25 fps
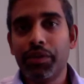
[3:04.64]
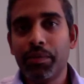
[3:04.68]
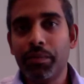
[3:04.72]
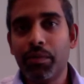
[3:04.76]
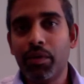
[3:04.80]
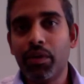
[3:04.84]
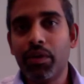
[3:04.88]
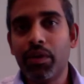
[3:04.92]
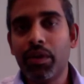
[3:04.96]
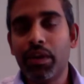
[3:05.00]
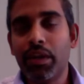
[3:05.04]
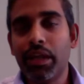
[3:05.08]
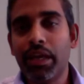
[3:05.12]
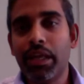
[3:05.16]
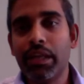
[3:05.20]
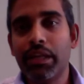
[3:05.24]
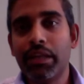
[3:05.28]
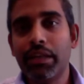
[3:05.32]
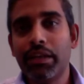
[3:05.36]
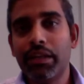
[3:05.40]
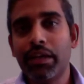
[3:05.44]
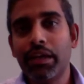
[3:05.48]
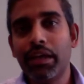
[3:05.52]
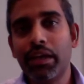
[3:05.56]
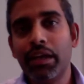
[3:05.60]
model,
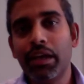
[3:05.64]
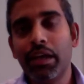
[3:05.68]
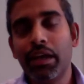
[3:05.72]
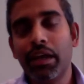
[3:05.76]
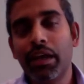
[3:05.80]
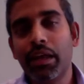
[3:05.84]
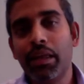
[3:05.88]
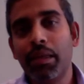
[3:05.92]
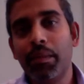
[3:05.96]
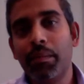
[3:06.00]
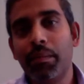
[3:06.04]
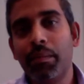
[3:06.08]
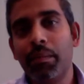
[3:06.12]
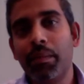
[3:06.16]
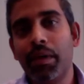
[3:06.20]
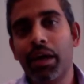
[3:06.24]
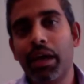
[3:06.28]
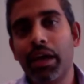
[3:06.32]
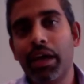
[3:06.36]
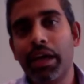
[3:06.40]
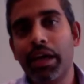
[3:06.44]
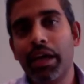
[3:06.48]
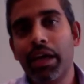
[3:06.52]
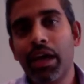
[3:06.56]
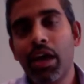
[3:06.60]
and
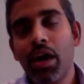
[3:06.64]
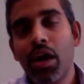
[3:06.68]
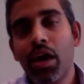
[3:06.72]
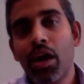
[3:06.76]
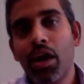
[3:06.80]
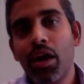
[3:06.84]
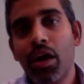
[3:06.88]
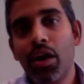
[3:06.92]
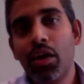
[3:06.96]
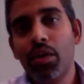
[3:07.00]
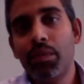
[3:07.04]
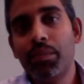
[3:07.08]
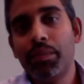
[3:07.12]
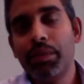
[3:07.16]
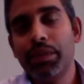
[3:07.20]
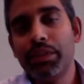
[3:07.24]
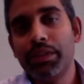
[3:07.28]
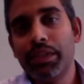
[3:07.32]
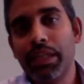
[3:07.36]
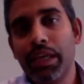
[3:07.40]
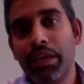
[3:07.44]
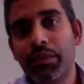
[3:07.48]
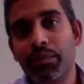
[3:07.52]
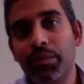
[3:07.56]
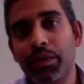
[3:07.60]
my hope is
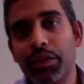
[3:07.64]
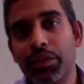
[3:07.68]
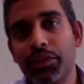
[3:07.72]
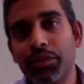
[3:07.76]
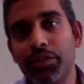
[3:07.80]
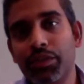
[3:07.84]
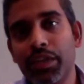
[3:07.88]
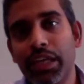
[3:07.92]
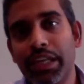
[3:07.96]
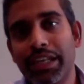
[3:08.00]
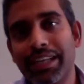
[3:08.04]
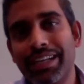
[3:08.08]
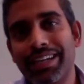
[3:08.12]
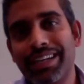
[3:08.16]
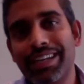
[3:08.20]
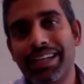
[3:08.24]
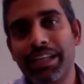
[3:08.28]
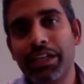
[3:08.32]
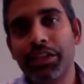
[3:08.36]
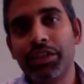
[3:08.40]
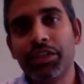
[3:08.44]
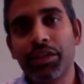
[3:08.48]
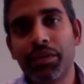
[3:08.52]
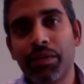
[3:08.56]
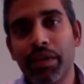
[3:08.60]
that we do that in an
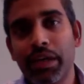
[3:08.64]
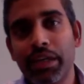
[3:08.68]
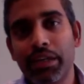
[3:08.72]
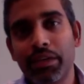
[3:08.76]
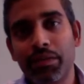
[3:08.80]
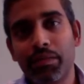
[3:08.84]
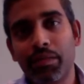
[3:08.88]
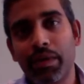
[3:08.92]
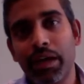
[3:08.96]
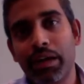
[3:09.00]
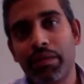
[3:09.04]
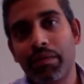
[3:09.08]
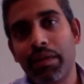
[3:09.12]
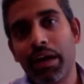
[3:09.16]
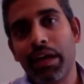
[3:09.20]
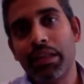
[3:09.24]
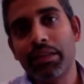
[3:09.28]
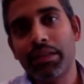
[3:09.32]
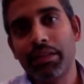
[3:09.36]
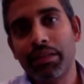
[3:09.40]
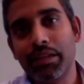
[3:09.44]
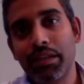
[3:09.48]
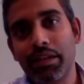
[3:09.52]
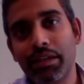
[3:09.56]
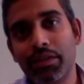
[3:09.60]
integrated way
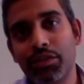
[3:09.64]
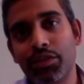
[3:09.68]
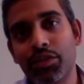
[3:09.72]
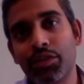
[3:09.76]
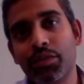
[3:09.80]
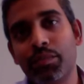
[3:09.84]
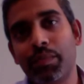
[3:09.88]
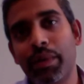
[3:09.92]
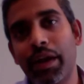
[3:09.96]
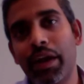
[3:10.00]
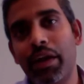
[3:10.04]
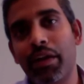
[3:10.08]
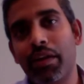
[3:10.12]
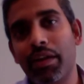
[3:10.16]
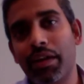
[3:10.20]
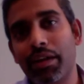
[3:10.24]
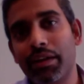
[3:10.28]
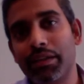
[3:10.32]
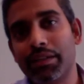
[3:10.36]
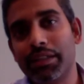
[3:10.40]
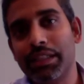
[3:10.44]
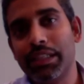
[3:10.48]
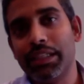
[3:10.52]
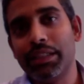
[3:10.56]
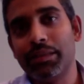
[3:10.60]
rather than two parallel
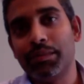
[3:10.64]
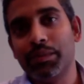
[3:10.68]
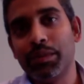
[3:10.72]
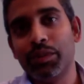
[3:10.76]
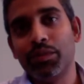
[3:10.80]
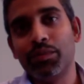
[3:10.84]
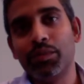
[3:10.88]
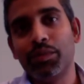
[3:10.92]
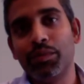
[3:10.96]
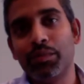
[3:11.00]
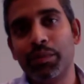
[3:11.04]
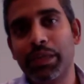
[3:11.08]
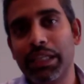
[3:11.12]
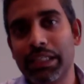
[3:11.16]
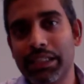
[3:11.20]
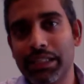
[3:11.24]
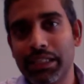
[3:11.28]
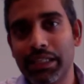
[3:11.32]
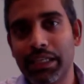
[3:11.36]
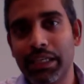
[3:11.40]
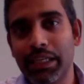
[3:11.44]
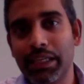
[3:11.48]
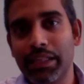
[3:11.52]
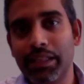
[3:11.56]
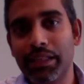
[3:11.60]
assessments, with me
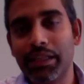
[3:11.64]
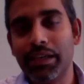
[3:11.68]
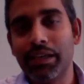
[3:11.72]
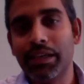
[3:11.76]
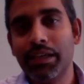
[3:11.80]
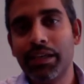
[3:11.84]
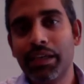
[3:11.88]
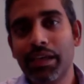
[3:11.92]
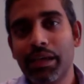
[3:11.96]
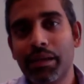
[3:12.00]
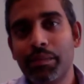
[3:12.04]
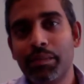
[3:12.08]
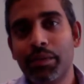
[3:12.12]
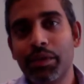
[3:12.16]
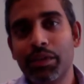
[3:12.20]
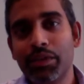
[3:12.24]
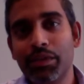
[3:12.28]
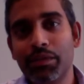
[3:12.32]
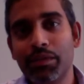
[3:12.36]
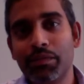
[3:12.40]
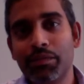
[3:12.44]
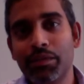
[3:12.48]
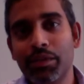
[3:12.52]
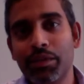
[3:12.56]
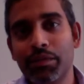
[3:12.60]
seeing the
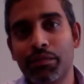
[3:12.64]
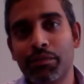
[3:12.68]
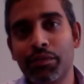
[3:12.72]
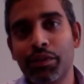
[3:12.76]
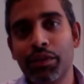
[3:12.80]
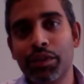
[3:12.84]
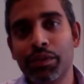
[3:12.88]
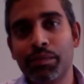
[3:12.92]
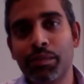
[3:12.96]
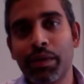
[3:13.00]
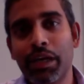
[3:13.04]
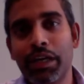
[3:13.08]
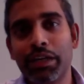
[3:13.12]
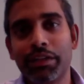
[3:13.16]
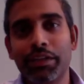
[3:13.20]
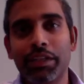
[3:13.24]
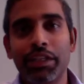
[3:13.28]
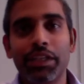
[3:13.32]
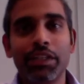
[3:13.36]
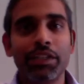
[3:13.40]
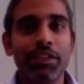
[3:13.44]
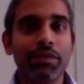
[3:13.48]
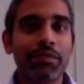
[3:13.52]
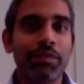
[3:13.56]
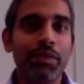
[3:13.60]
person for the first part of the
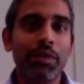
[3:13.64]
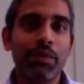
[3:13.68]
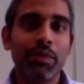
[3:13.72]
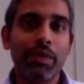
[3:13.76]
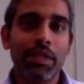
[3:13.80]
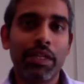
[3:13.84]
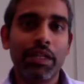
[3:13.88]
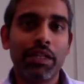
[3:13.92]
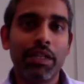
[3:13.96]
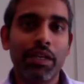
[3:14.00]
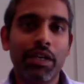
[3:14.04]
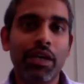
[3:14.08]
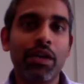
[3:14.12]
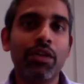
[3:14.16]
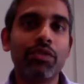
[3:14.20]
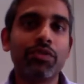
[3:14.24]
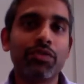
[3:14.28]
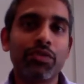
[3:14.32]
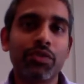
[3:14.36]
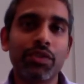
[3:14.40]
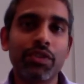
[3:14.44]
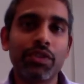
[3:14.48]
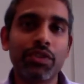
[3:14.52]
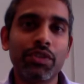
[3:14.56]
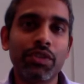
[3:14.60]
interview and then the
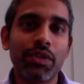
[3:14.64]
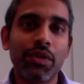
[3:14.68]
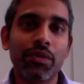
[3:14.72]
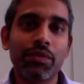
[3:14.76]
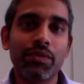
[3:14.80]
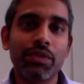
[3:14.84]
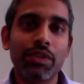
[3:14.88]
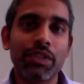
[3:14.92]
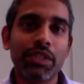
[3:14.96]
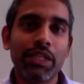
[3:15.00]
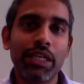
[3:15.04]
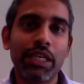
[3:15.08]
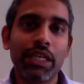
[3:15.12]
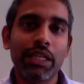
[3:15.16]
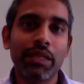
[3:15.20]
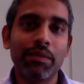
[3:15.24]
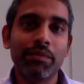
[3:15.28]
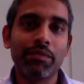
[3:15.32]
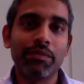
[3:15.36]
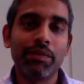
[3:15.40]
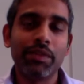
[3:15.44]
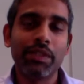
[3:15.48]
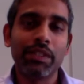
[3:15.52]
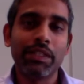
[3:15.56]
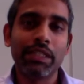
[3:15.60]
cultural consultant seeing them
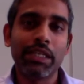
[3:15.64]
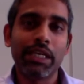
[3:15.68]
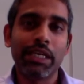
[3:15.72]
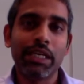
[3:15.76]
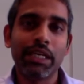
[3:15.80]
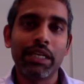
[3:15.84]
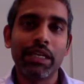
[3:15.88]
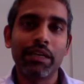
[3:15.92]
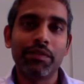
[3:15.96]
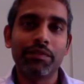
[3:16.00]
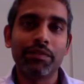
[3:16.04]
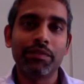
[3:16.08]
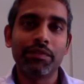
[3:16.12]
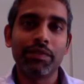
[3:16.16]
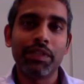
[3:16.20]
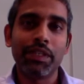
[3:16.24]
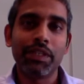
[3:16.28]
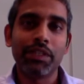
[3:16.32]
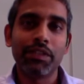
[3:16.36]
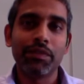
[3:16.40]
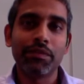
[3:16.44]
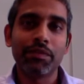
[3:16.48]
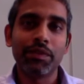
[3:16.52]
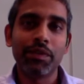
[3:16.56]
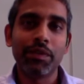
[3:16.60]
for the second half of the
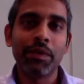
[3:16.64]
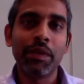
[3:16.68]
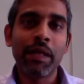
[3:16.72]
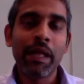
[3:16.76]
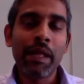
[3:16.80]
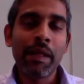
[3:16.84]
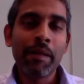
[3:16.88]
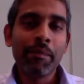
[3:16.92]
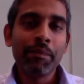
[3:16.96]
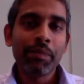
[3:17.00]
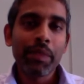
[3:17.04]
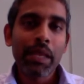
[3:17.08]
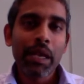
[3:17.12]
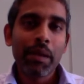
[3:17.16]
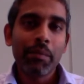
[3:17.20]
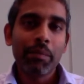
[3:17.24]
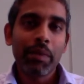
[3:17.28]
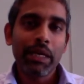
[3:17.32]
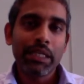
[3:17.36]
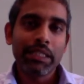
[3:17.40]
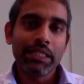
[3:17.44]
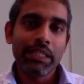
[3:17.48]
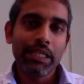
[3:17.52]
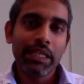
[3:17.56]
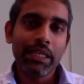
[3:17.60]
interview.
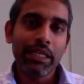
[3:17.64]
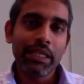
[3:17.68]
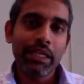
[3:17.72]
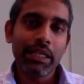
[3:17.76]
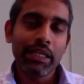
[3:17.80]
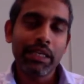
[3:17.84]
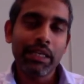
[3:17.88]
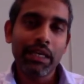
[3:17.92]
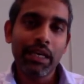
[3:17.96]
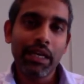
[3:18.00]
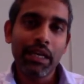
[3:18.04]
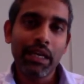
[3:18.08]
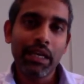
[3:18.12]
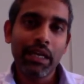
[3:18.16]
By setting